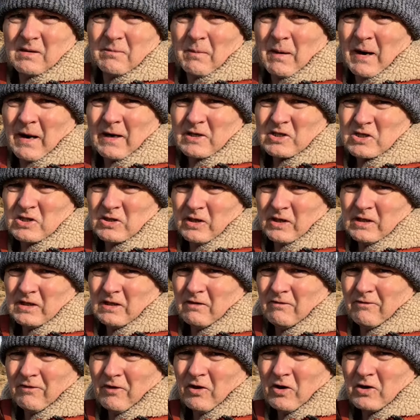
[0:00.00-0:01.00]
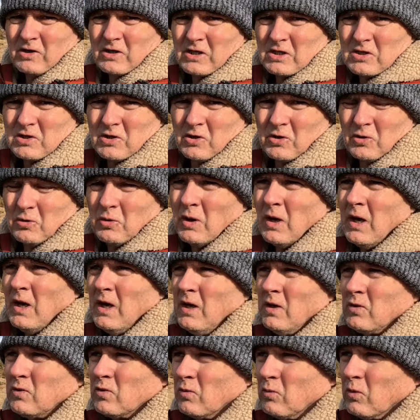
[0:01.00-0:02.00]
of March 1942,
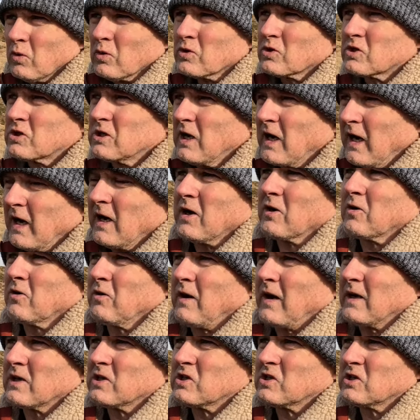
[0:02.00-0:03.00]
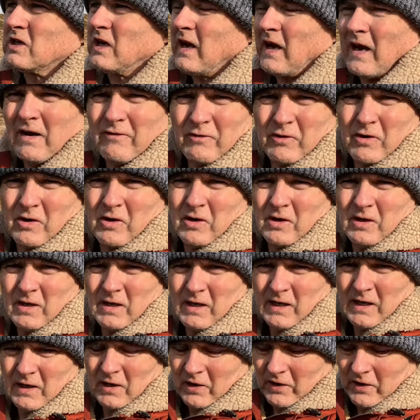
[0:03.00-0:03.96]
the worst air crash ever in